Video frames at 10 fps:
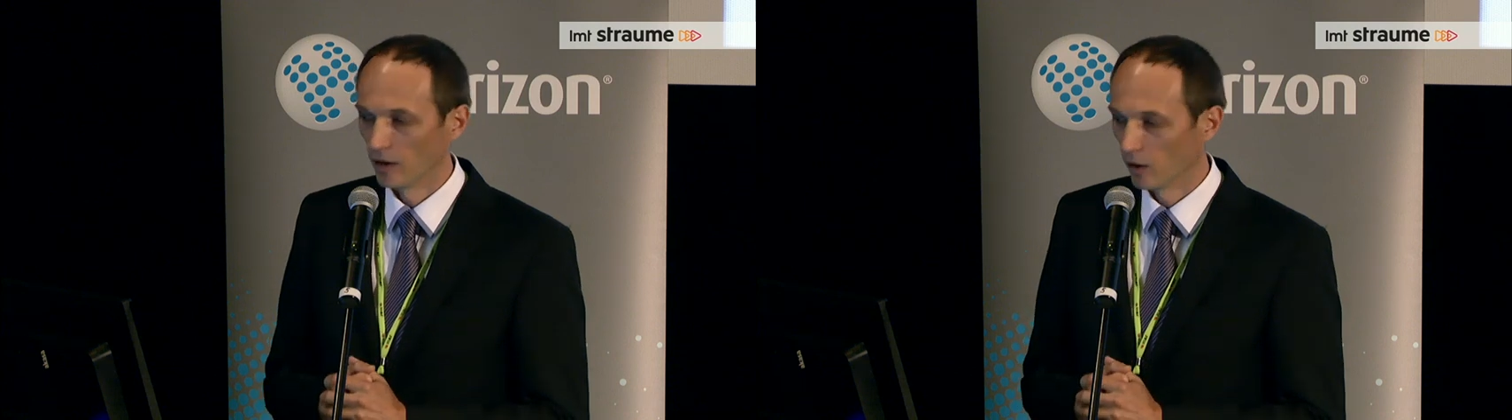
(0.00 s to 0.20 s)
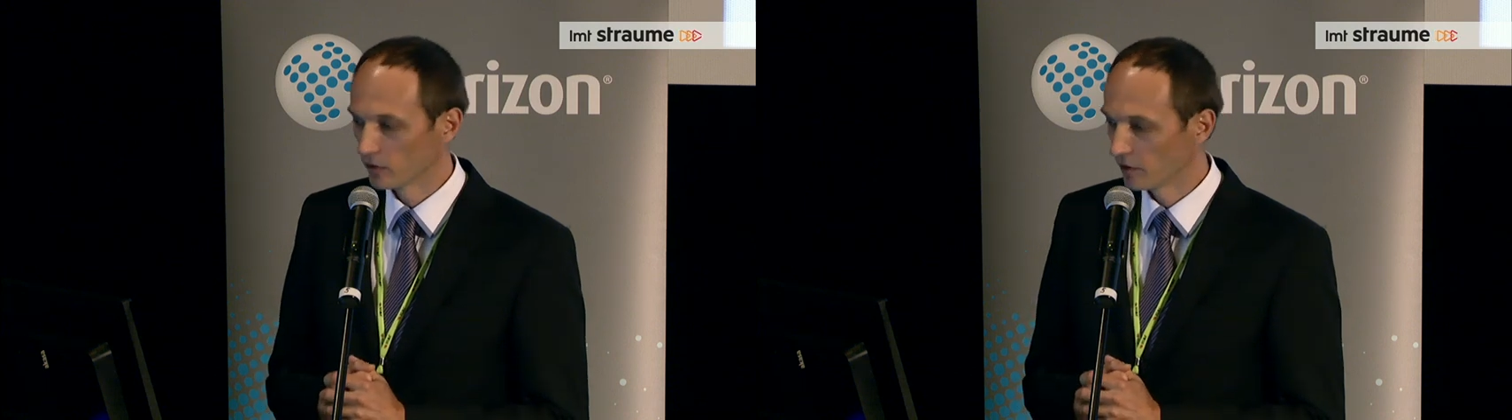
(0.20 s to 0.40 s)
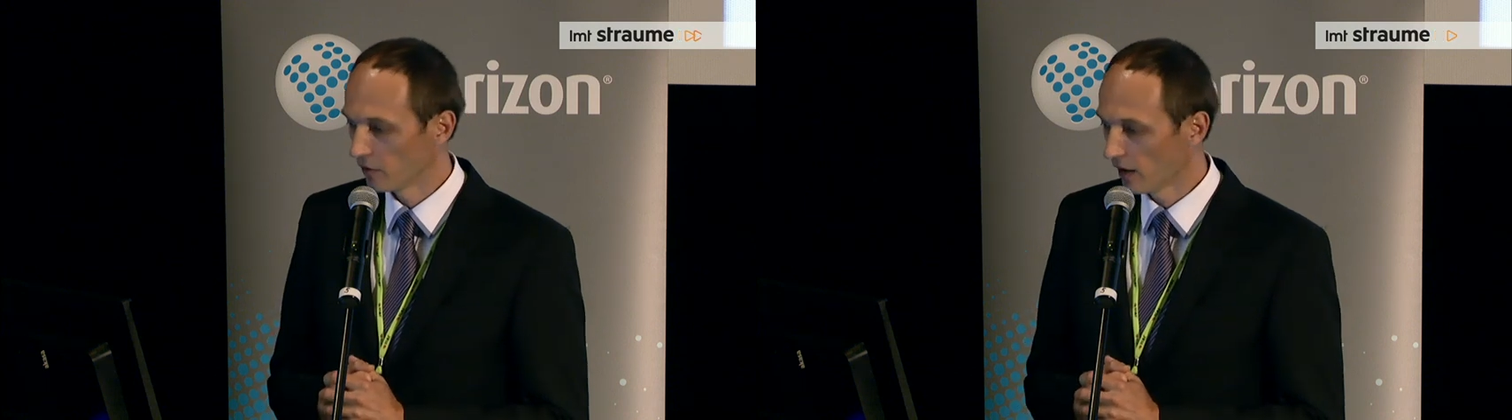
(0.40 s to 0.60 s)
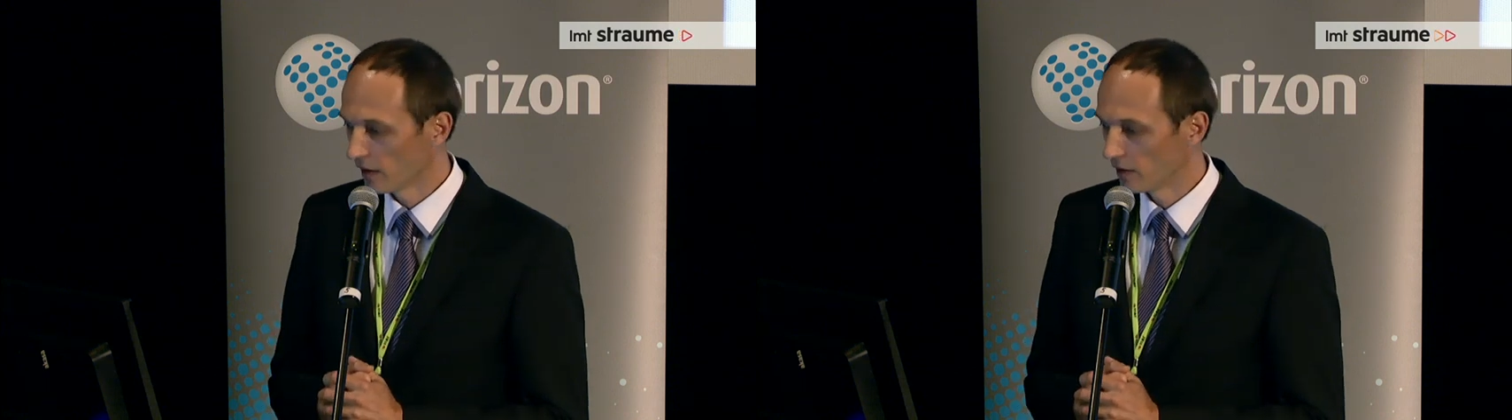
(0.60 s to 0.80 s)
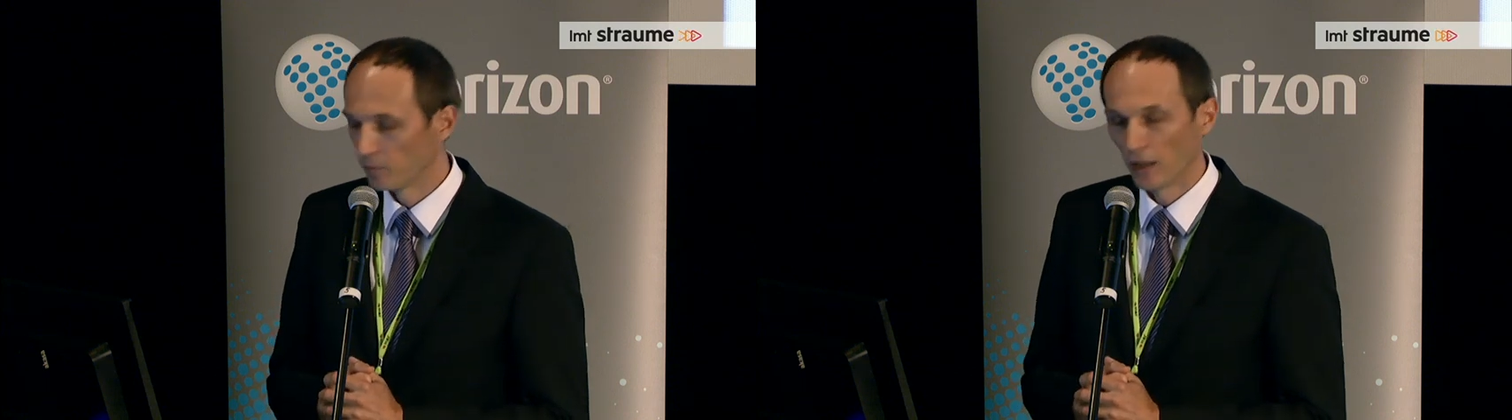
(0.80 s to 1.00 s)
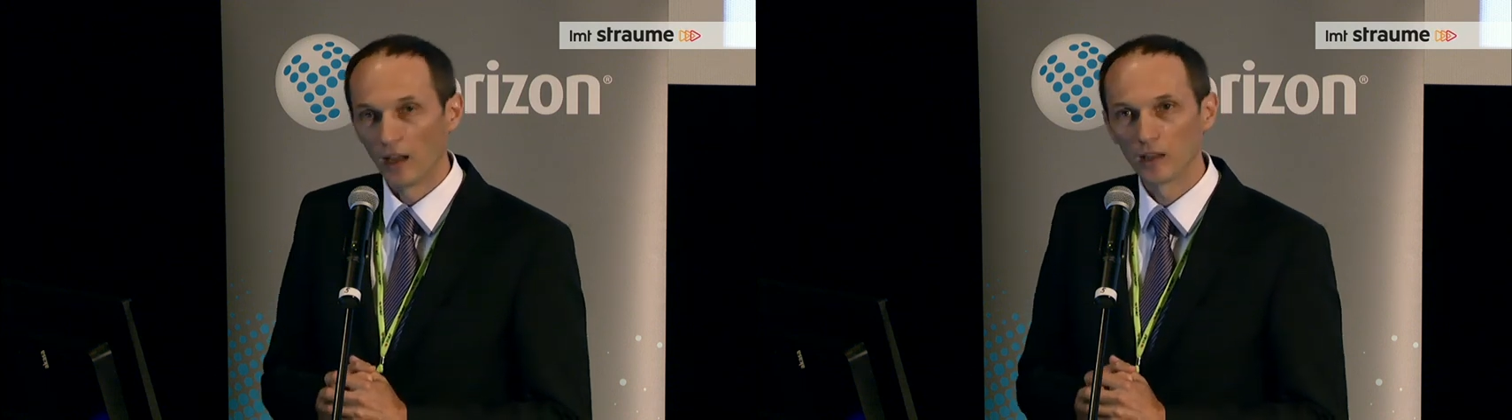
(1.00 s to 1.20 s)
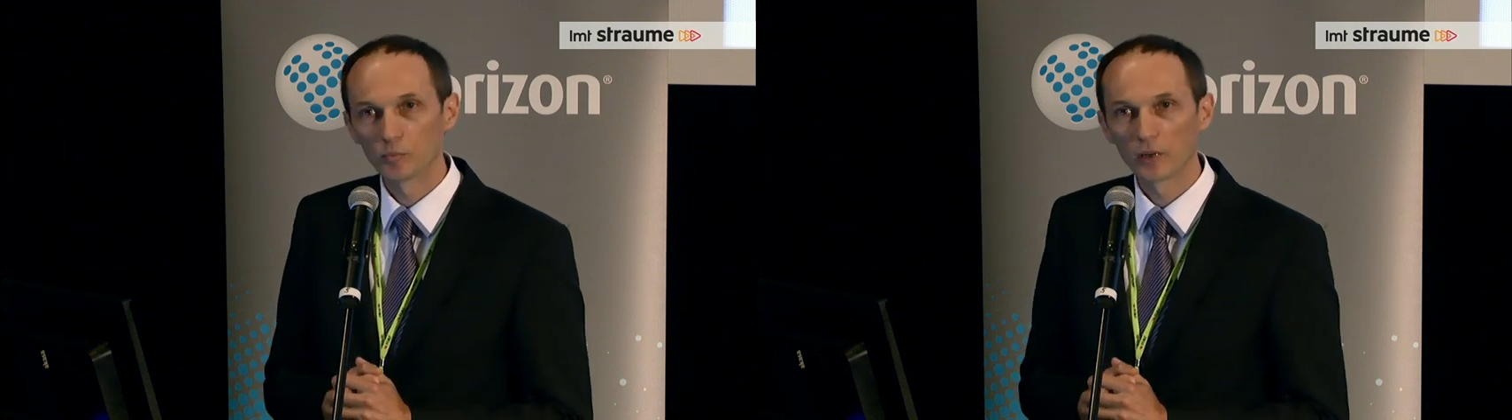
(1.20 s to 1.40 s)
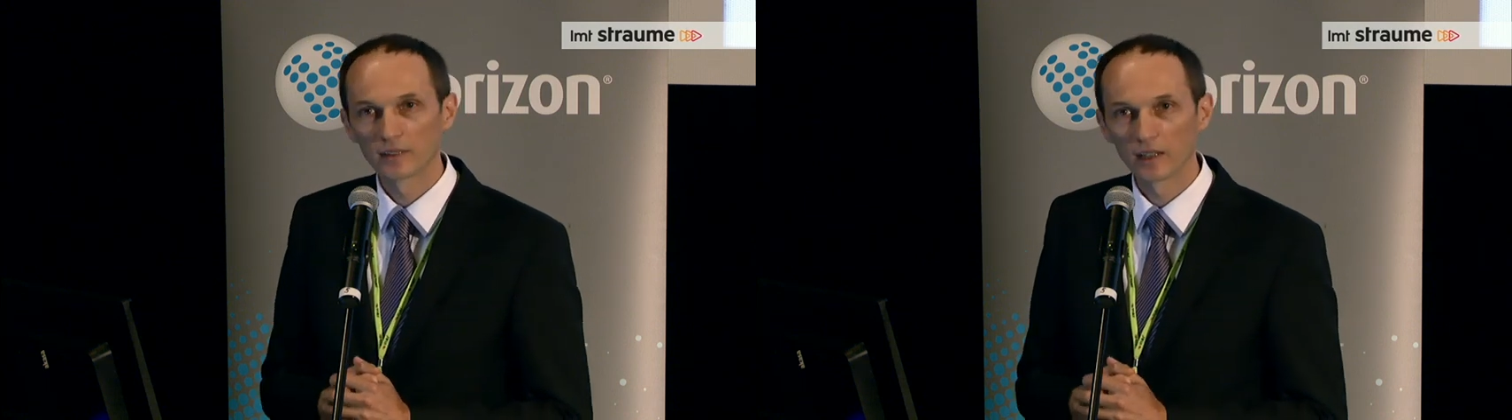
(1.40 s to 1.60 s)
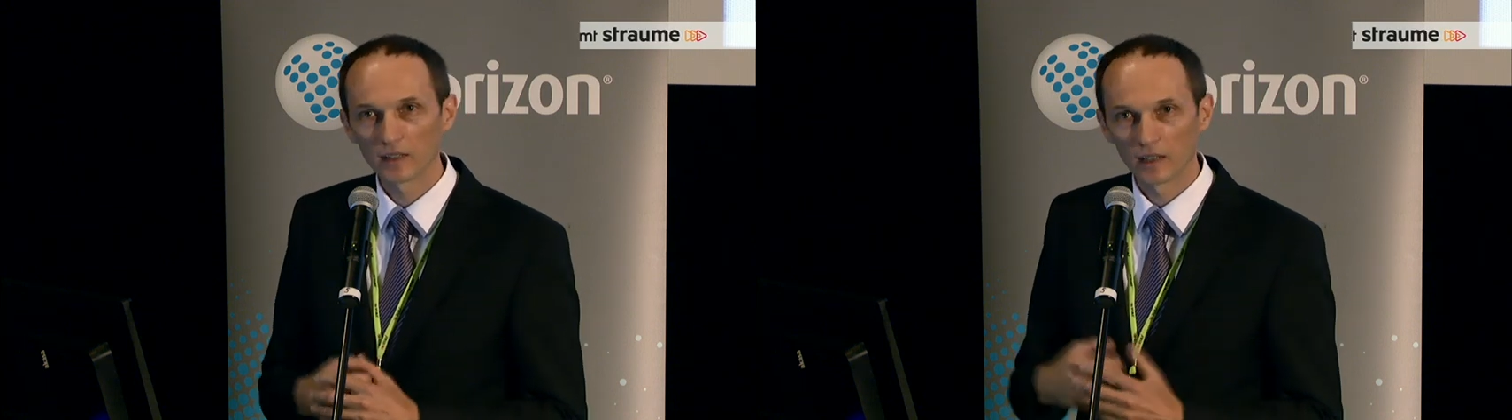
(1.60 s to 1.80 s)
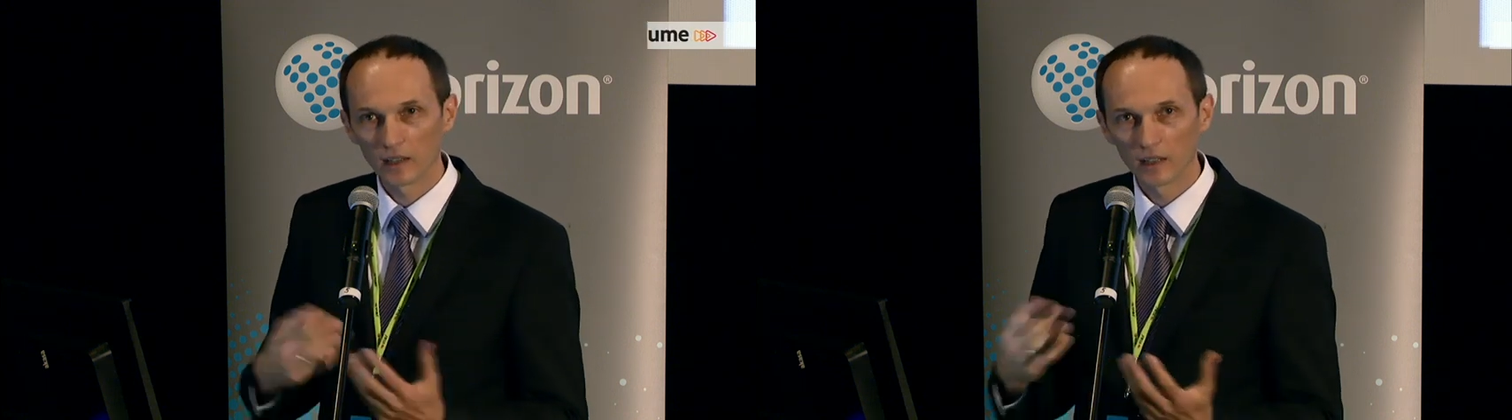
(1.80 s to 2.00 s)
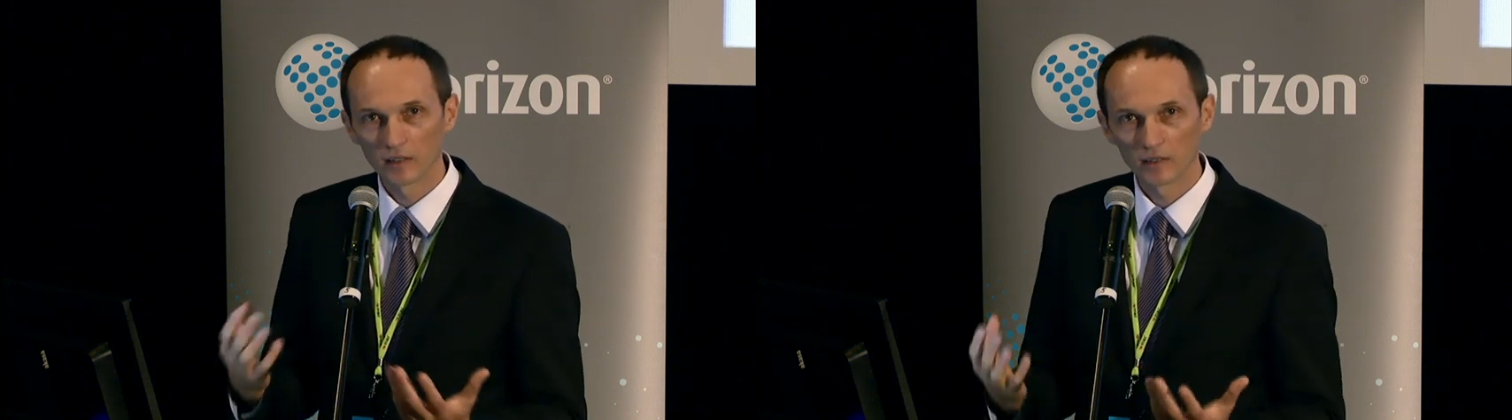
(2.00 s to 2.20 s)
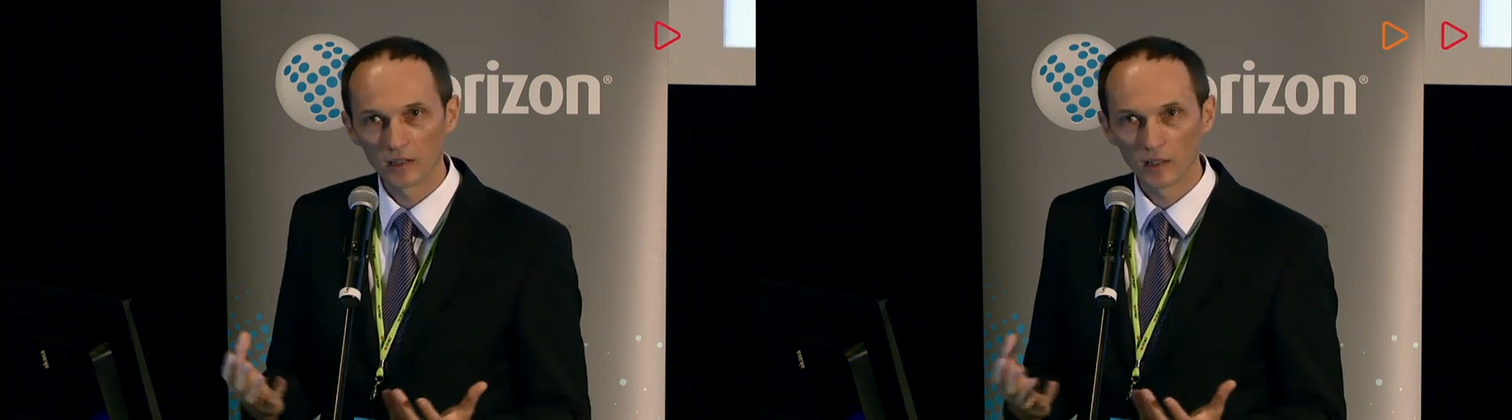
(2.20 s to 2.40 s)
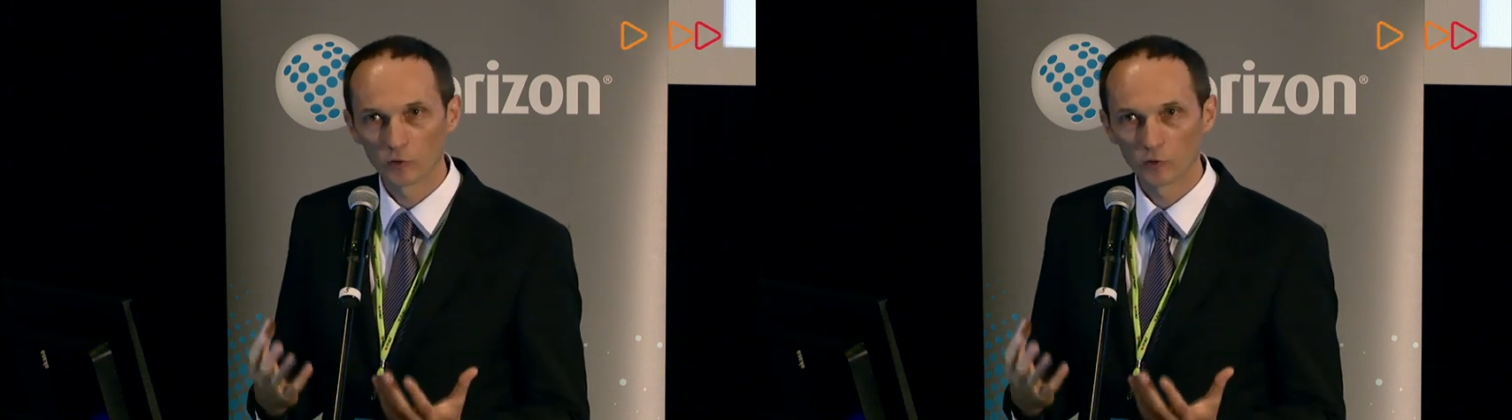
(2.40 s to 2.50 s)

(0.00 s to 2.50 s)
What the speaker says: On the fly, and present, analyze the data,